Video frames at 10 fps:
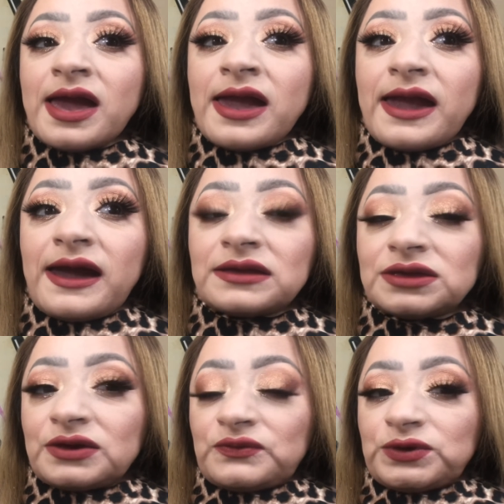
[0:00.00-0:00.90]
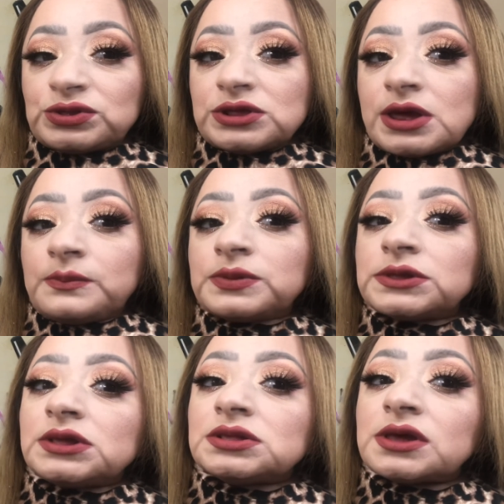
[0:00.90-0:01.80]
And if you did,
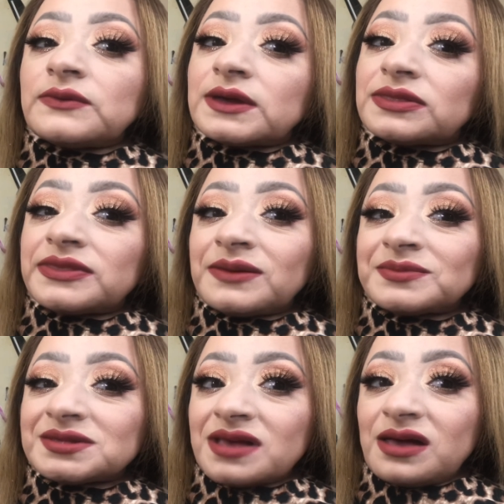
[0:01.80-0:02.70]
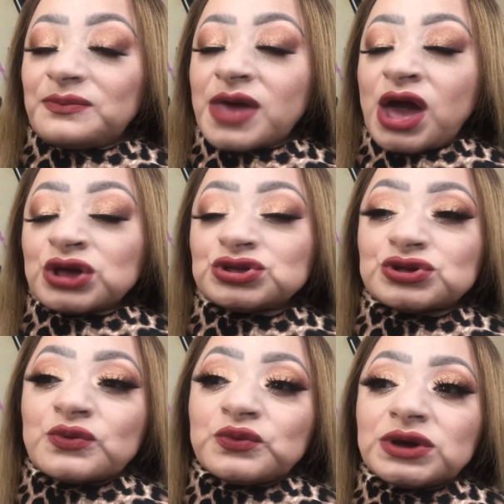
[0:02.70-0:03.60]
please give it a thumbs up.
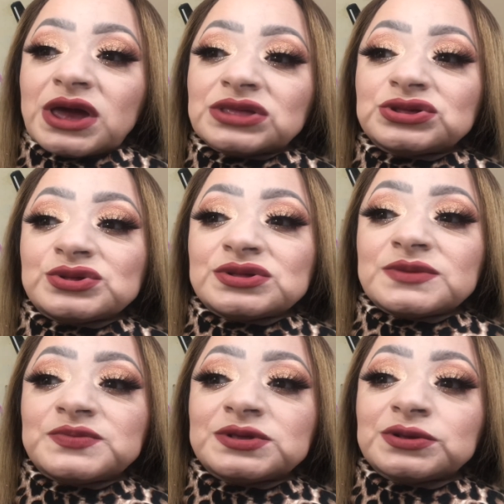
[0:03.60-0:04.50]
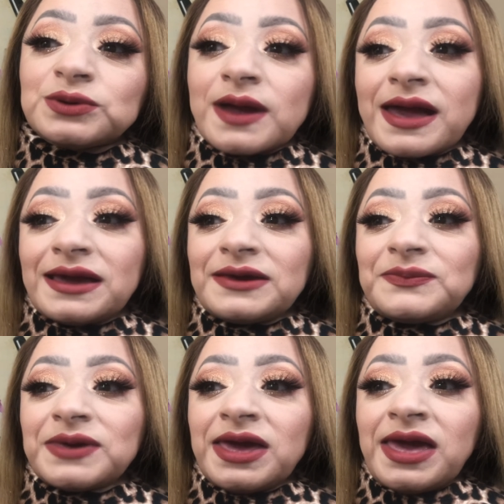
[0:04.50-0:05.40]
Don't forget to
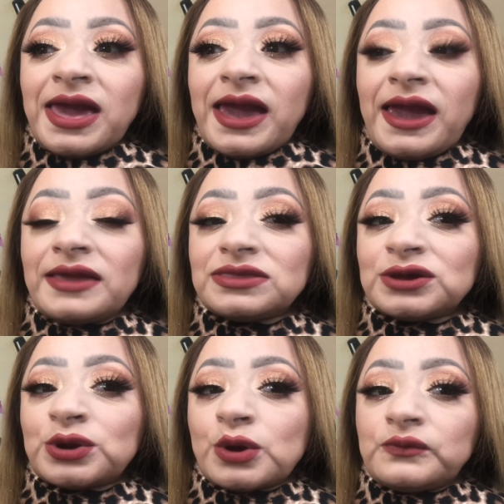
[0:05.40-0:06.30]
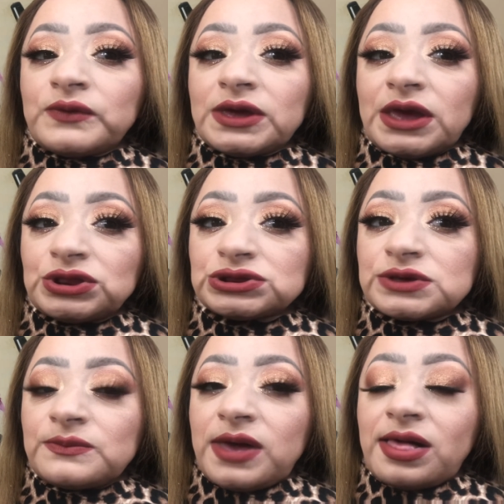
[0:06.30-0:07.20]
subscribe, hit the
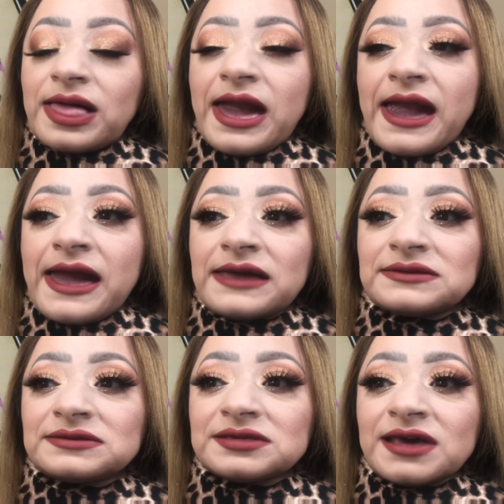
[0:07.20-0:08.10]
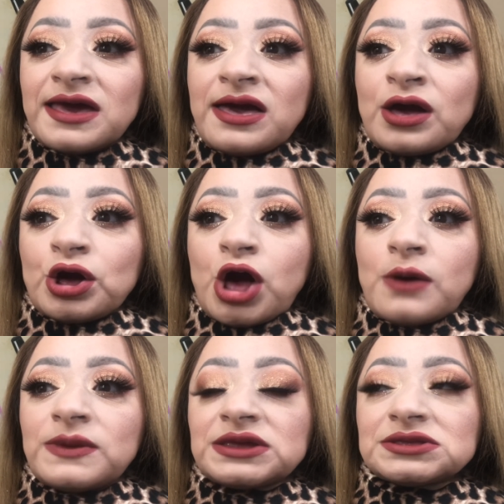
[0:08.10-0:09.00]
notification bell, and
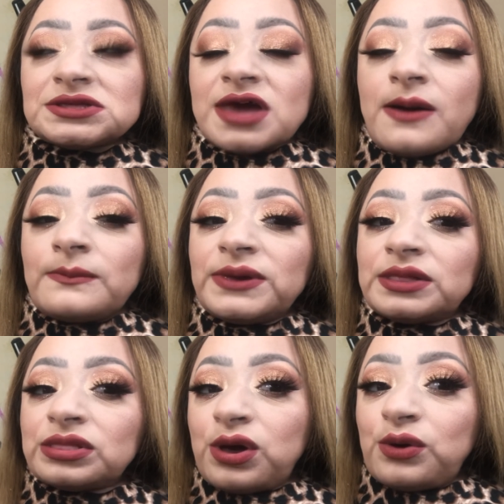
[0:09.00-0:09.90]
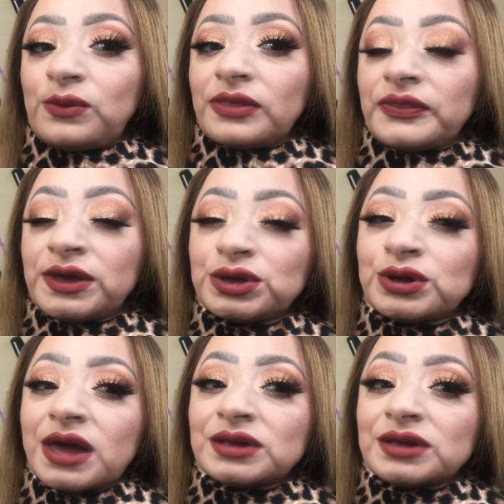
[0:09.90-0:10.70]
comment down below. Thank you guys